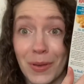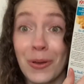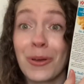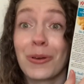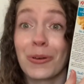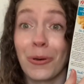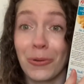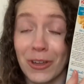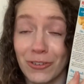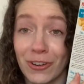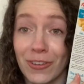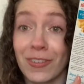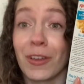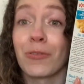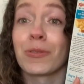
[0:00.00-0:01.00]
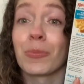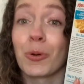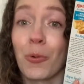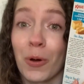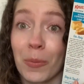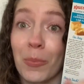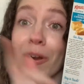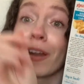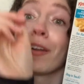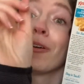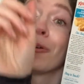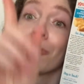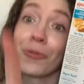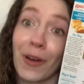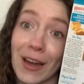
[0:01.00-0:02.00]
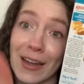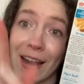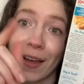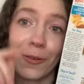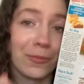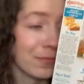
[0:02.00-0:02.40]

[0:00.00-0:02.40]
Go get yourself some cornbread right now.